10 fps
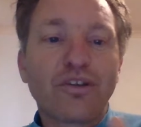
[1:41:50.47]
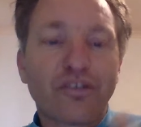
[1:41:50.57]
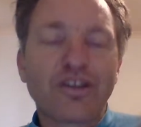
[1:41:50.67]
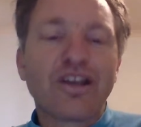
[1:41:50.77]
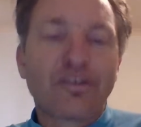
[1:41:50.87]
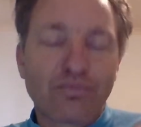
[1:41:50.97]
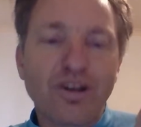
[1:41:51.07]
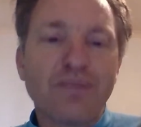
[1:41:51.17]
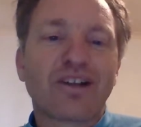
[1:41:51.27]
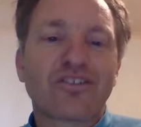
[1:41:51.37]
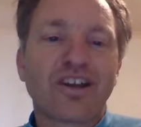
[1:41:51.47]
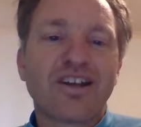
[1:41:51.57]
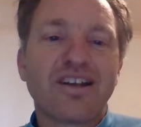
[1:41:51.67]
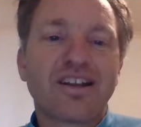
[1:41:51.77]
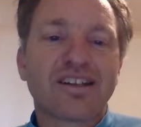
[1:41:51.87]
thing is pretty much
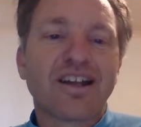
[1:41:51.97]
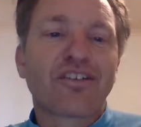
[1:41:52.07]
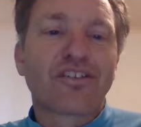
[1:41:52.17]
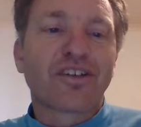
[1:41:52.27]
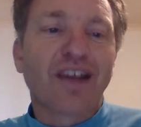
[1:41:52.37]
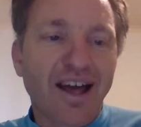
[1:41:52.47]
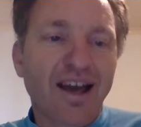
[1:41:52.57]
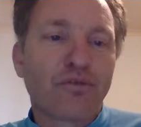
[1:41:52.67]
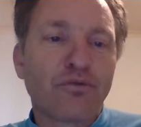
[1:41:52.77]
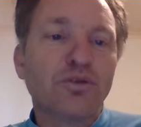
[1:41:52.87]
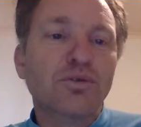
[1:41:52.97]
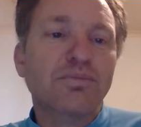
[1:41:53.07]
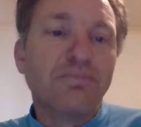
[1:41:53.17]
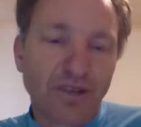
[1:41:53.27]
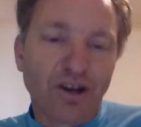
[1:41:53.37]
a glass half full
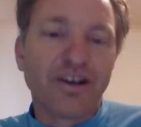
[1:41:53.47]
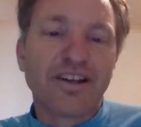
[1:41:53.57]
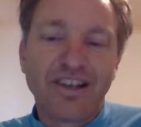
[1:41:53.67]
guy.